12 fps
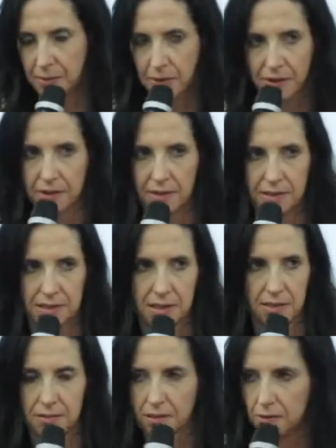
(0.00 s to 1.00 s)
whether it's
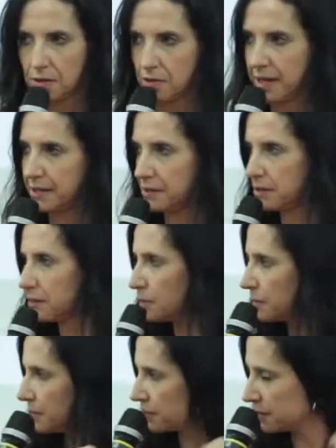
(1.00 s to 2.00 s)
a little grader or
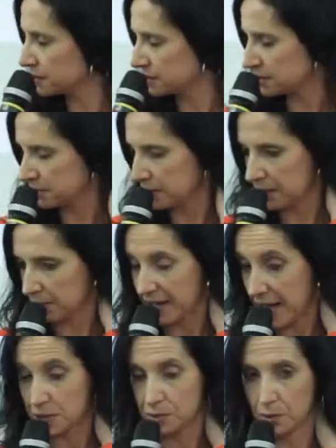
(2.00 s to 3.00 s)
whether it's the
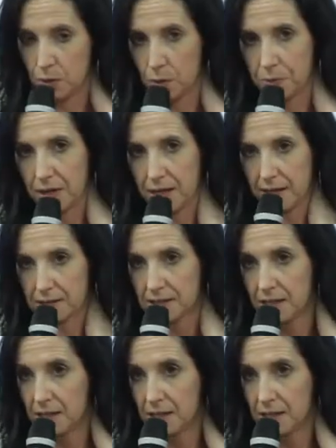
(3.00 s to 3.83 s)
actual whole product,